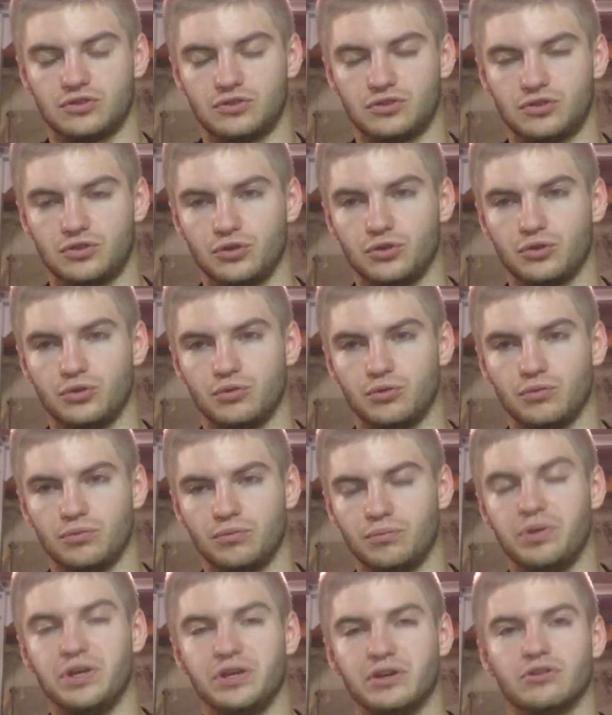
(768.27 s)
to
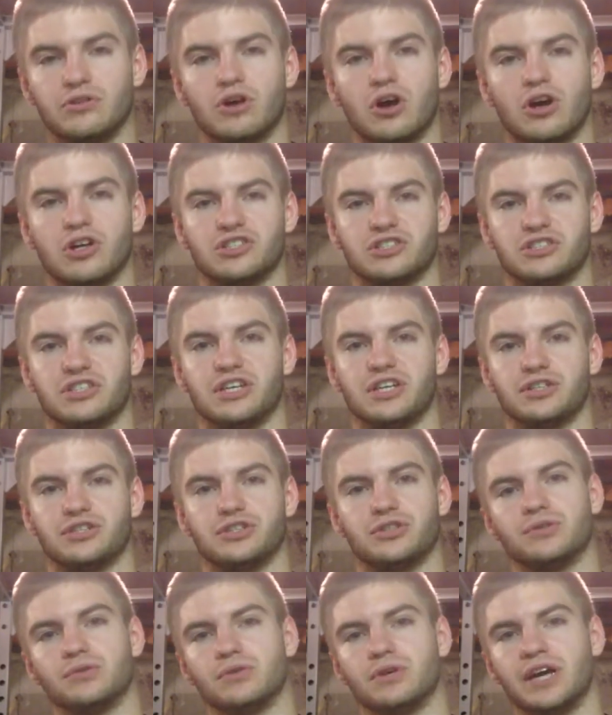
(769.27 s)
be the largest
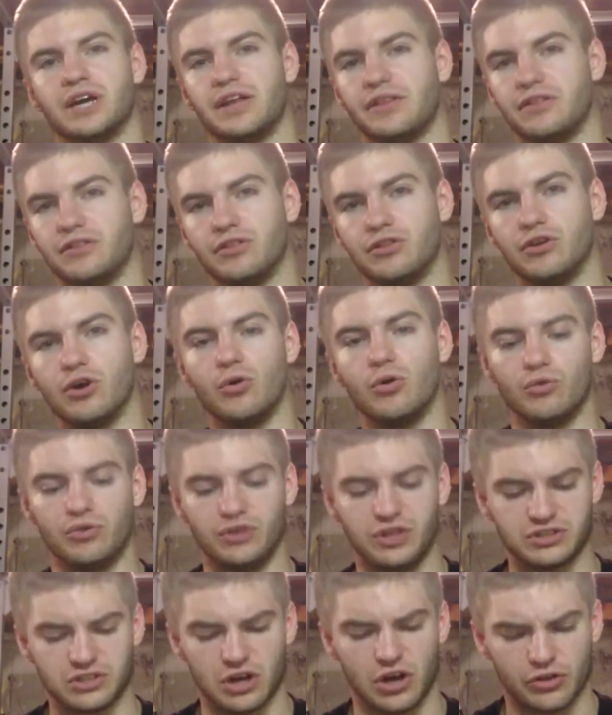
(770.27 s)
issue. And though
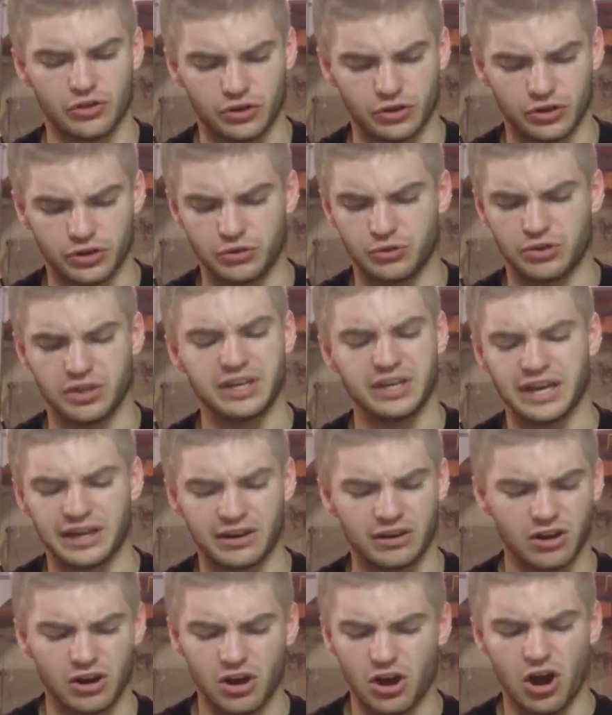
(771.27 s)
these other, you could
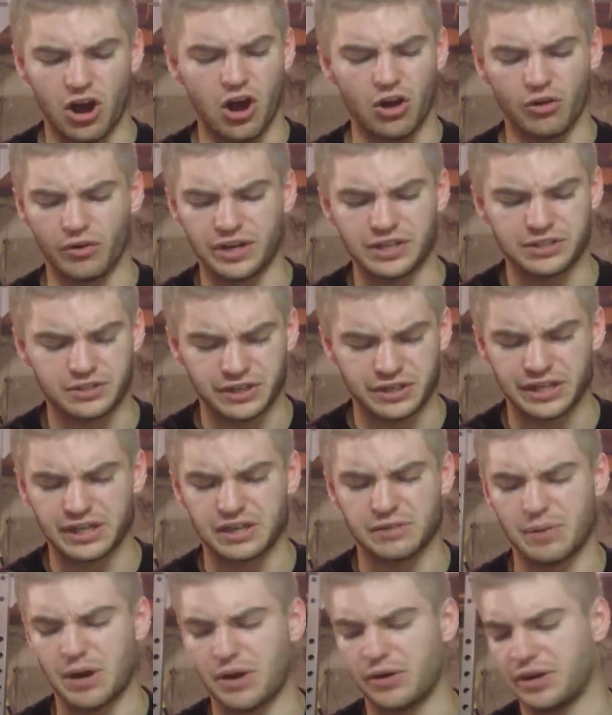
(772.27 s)
get all intricated
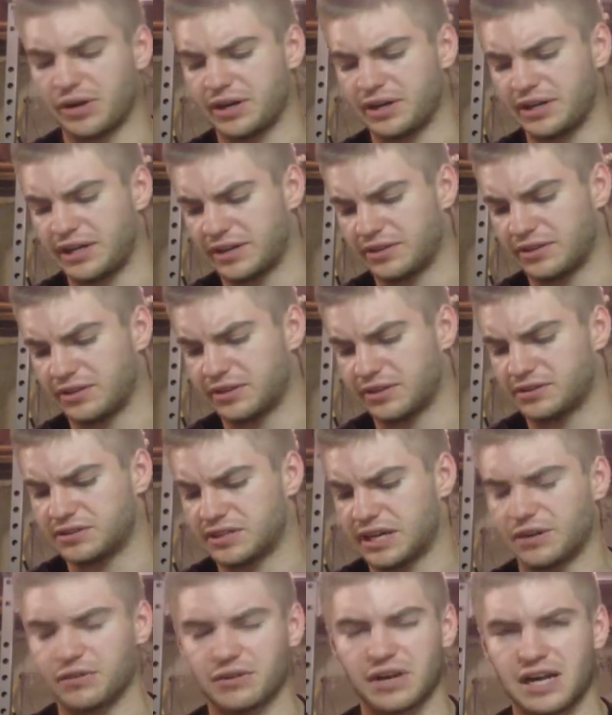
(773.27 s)
about it and get the
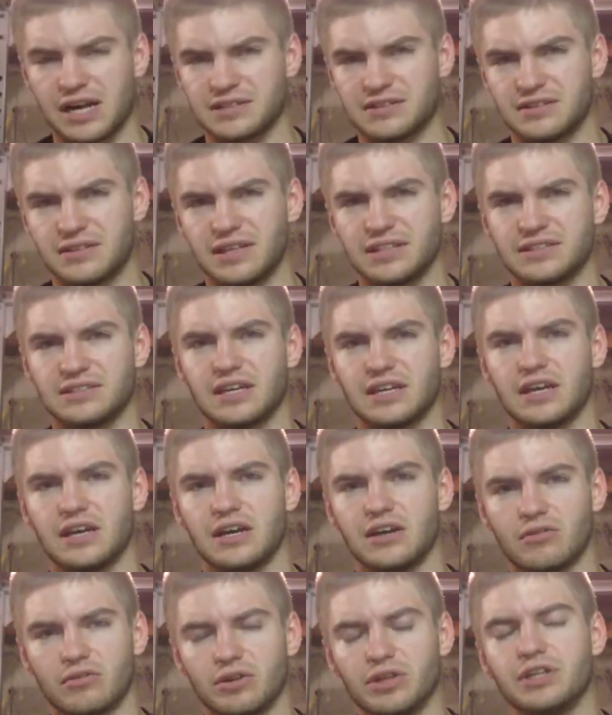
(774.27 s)
cytokines and things,
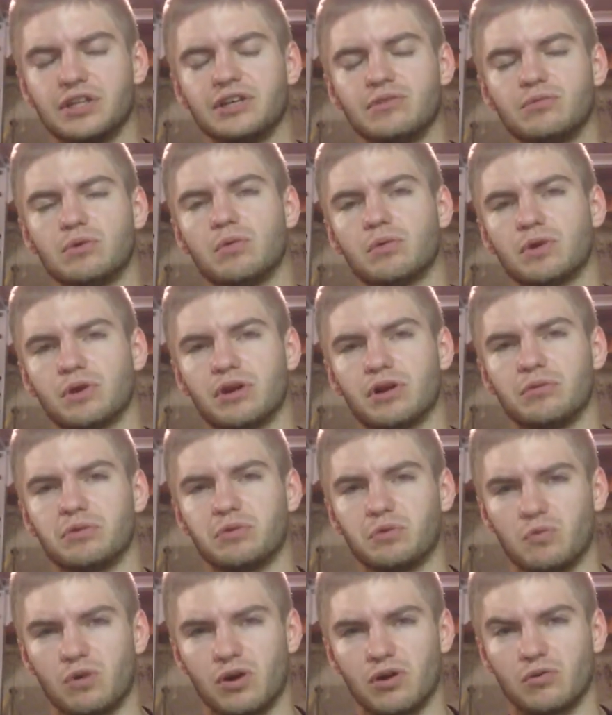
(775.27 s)
really what we're going
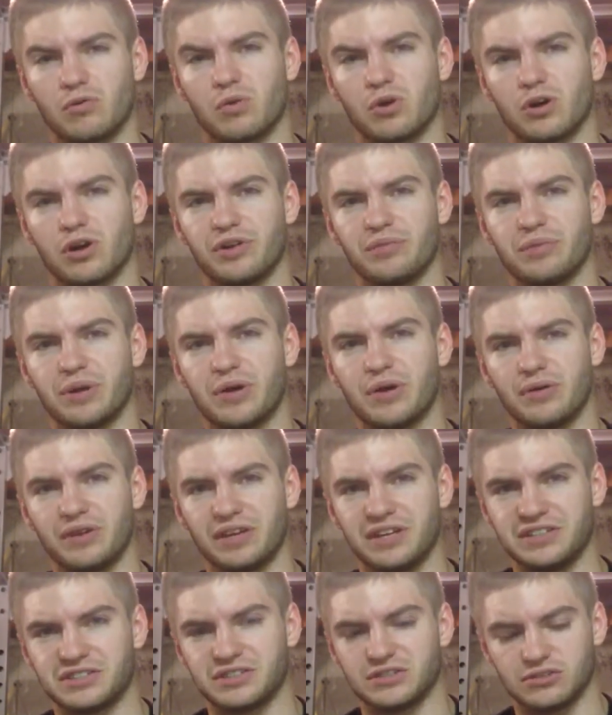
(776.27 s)
to want to worry about
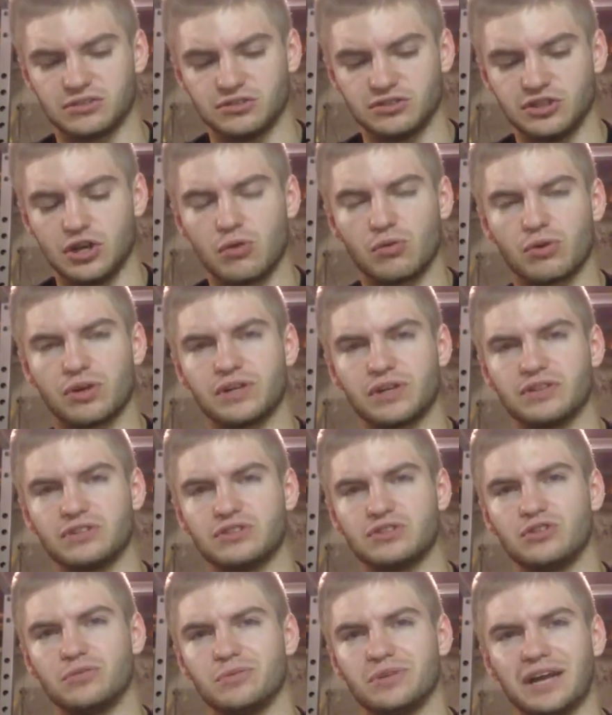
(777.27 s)
is lowering this
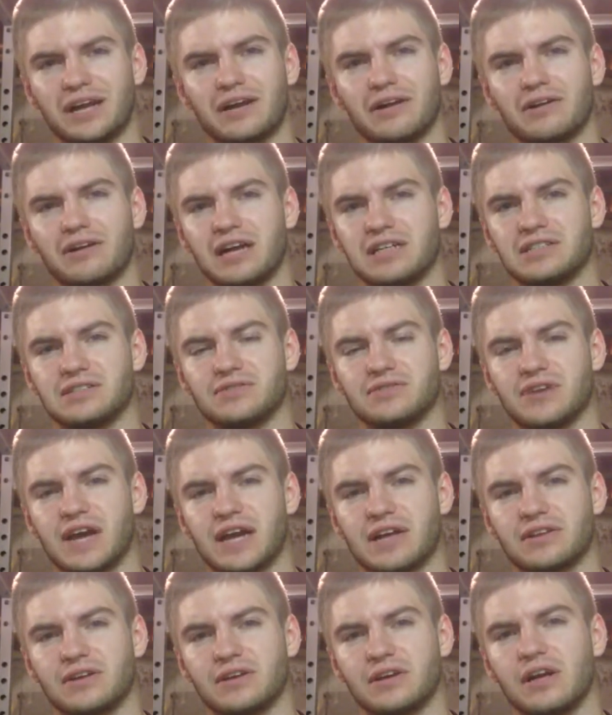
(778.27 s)
tumor necrotizing
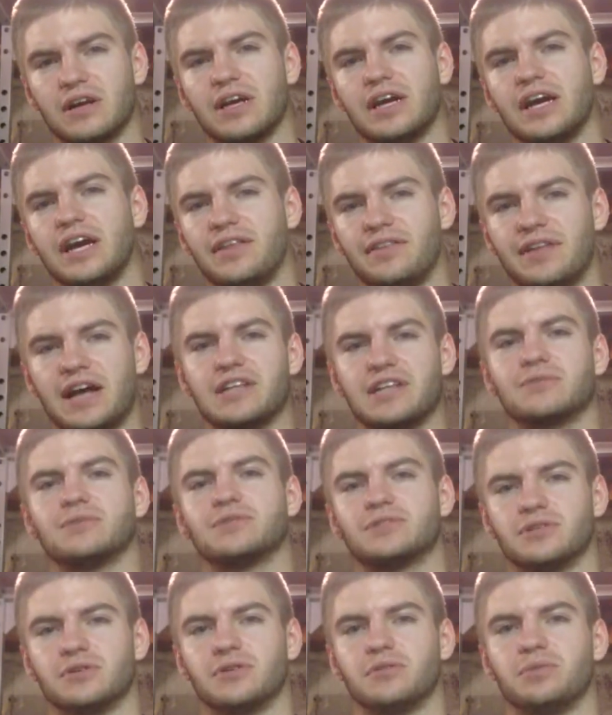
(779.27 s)
factor, and that's
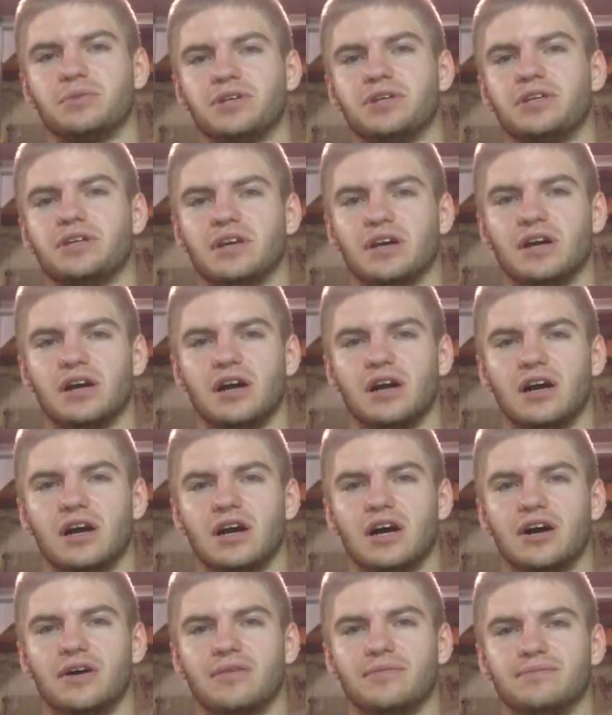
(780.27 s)
what's going to be
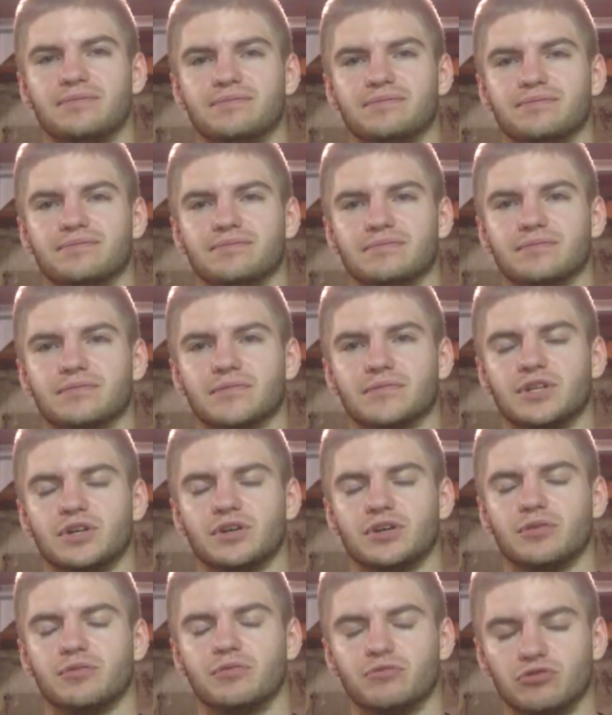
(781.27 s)

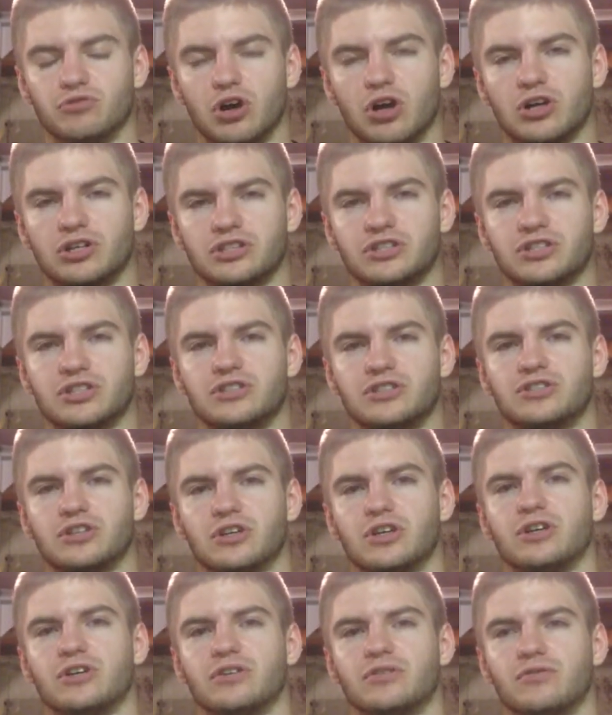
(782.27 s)
your largest concern